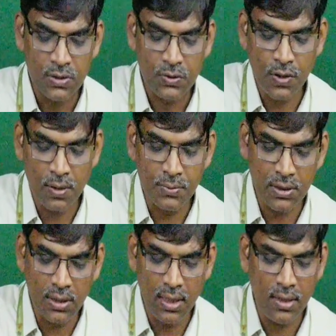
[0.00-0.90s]
So you
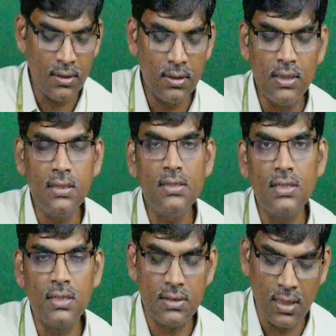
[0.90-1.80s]
observe that DC
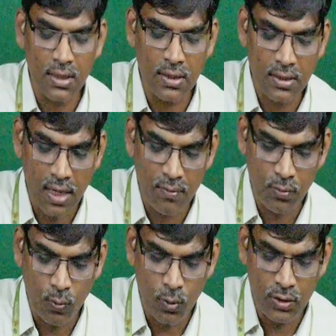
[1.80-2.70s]
series generator
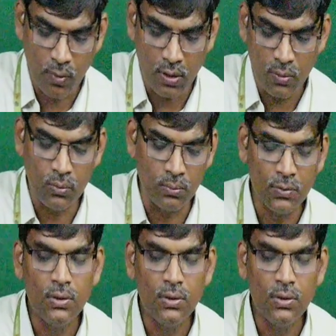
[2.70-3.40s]
having only one loop.